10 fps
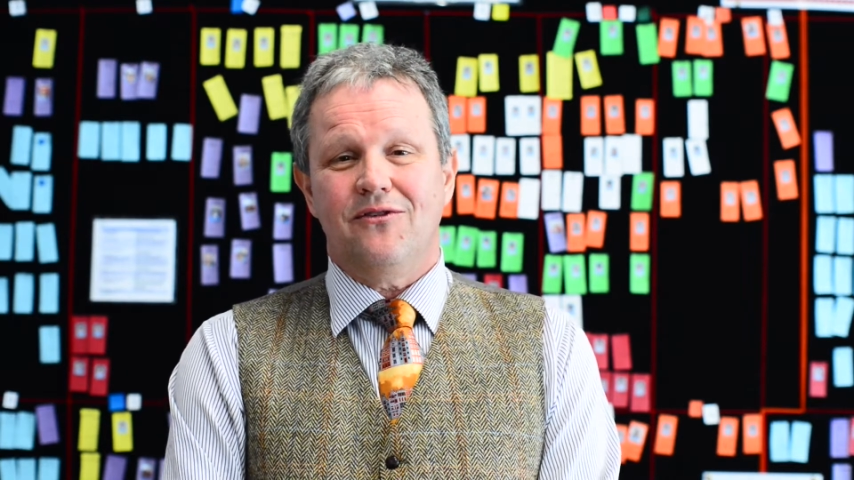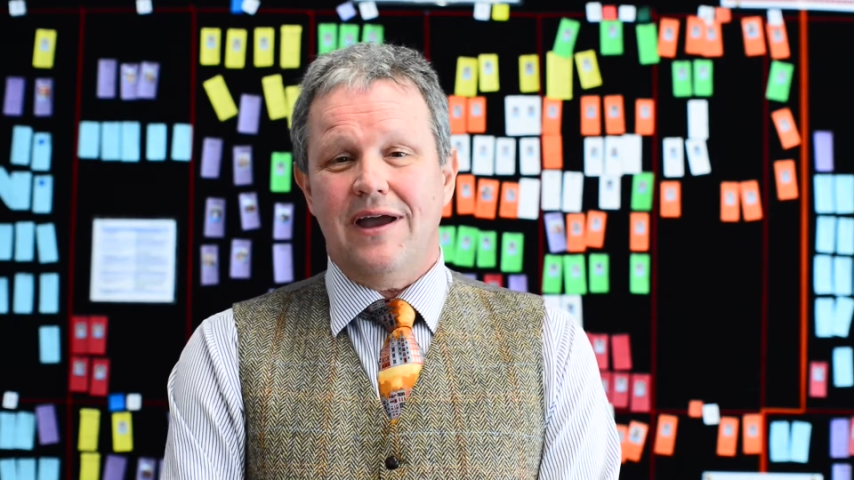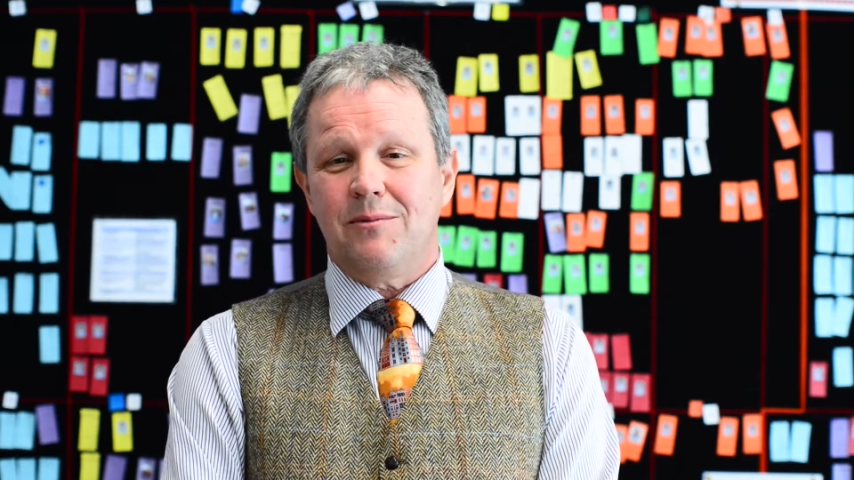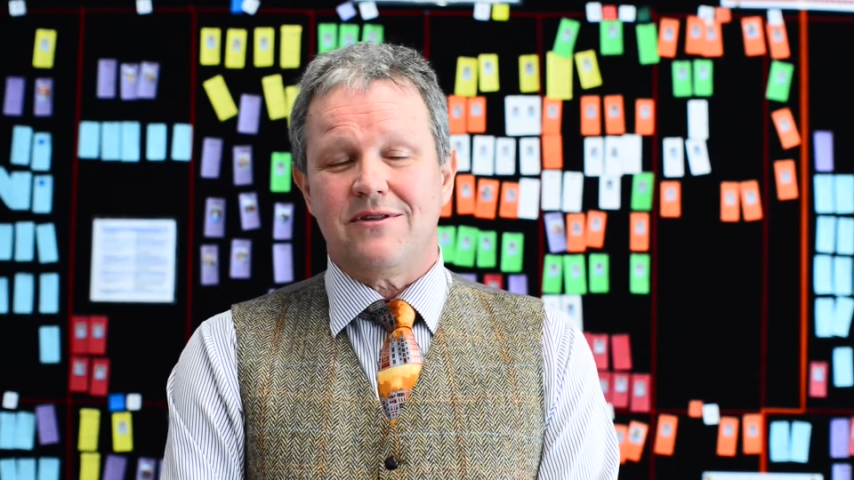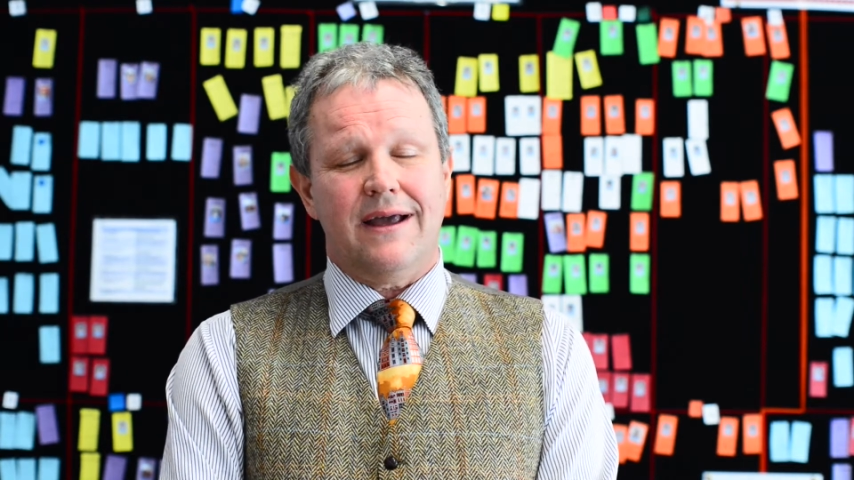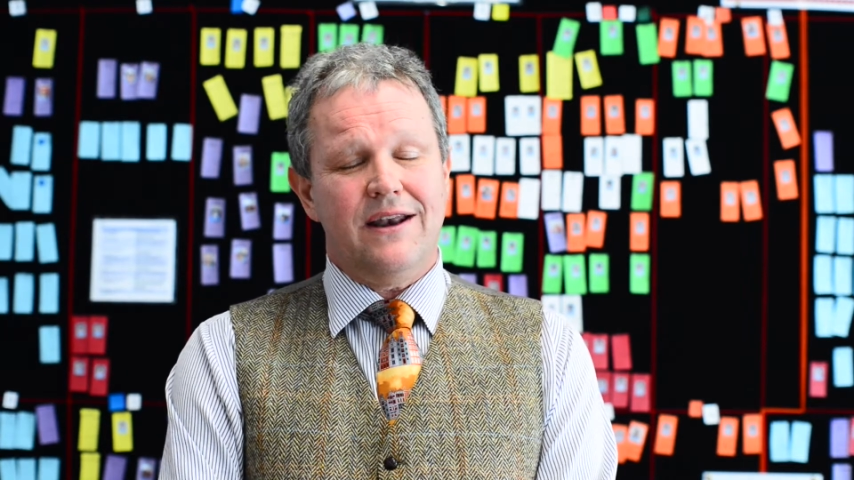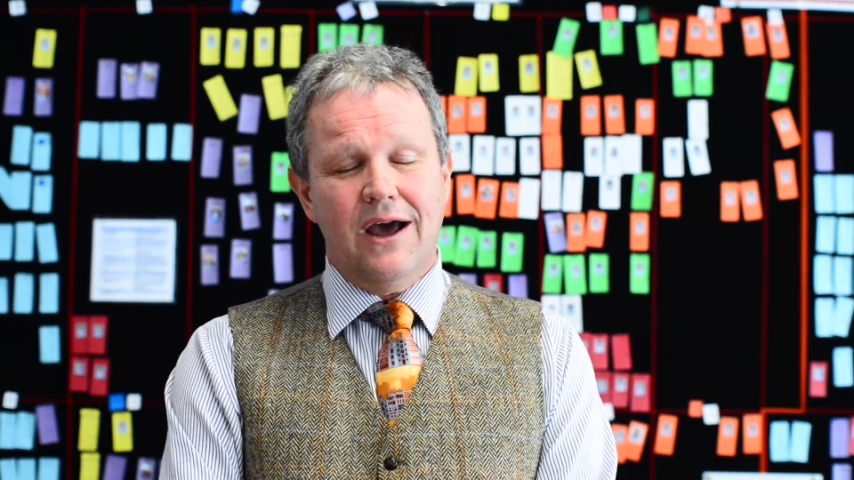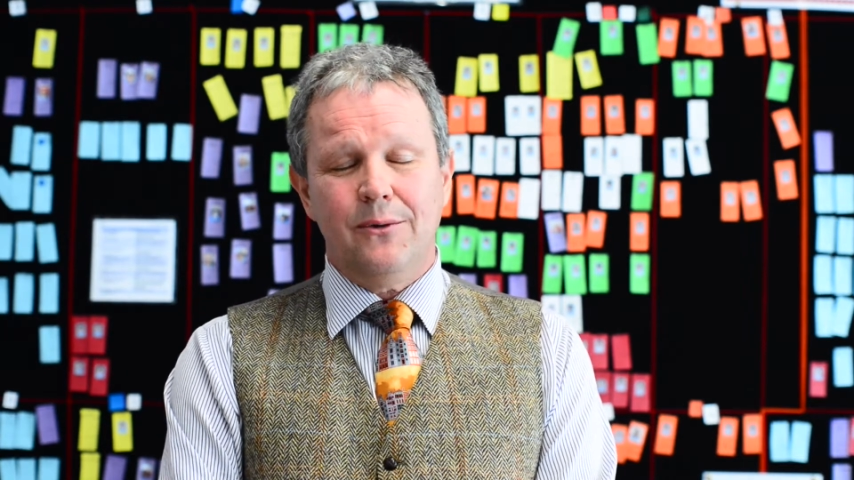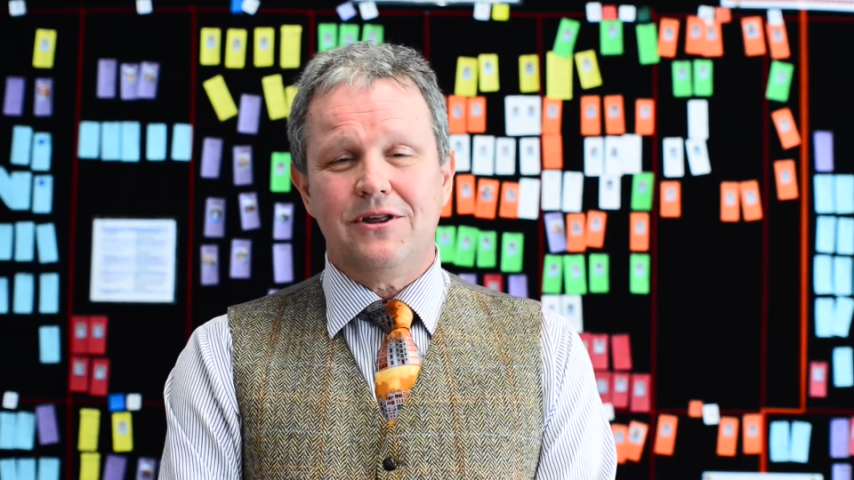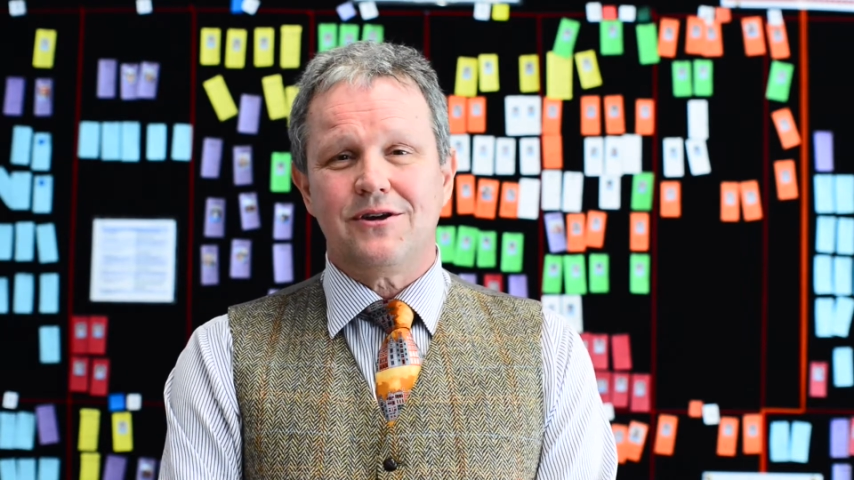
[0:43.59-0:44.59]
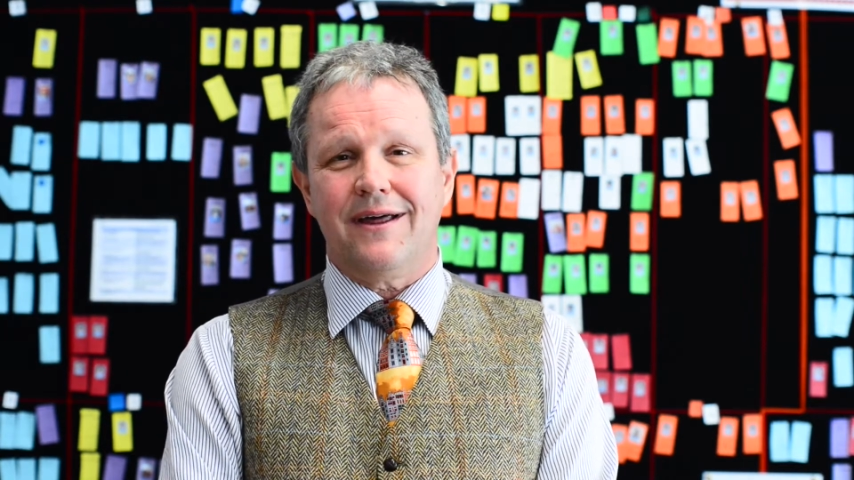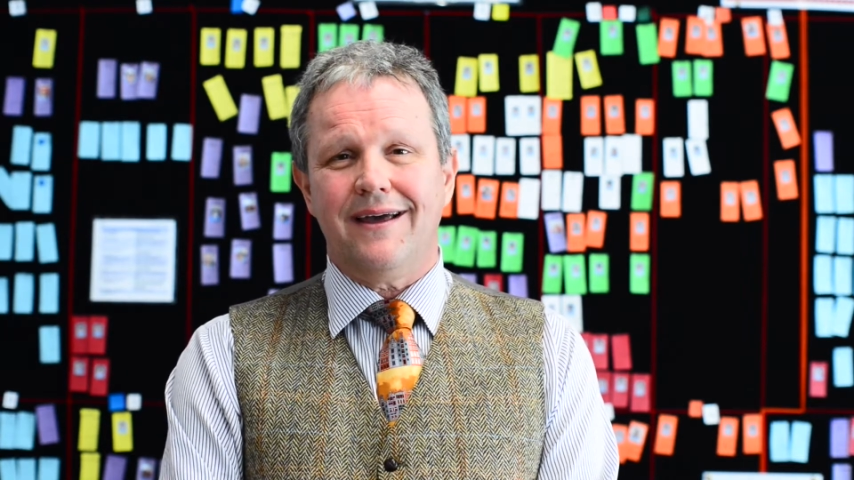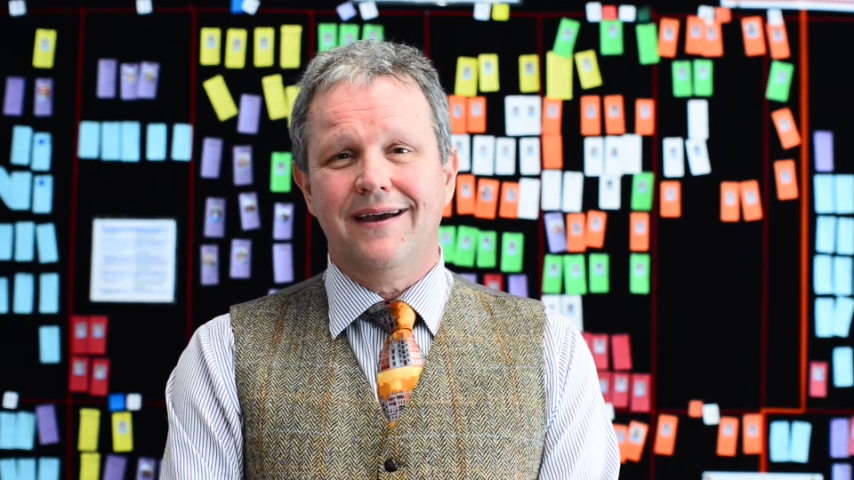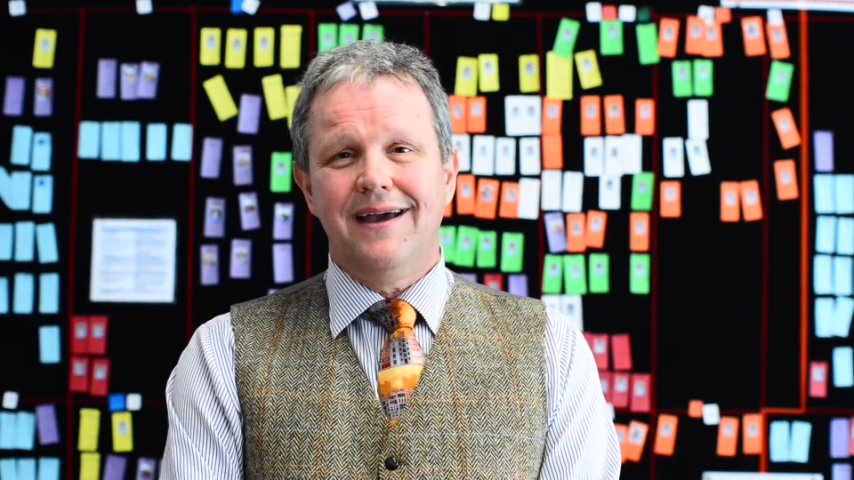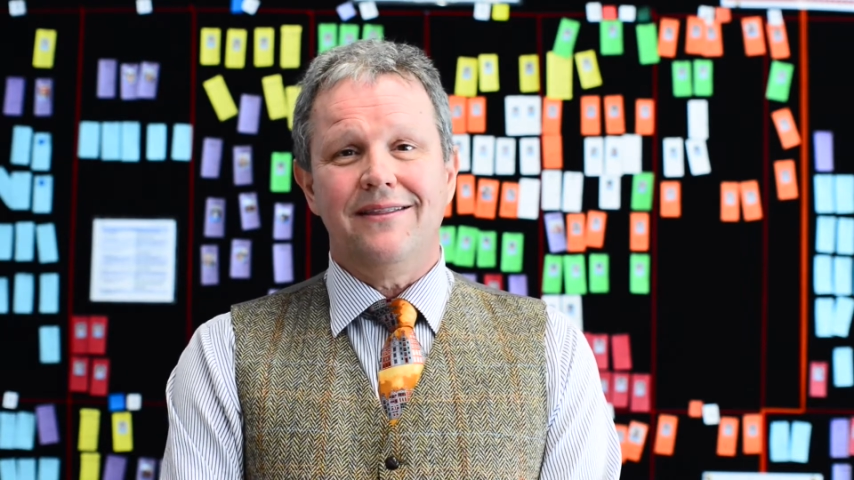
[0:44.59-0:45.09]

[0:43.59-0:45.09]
families, they know each other,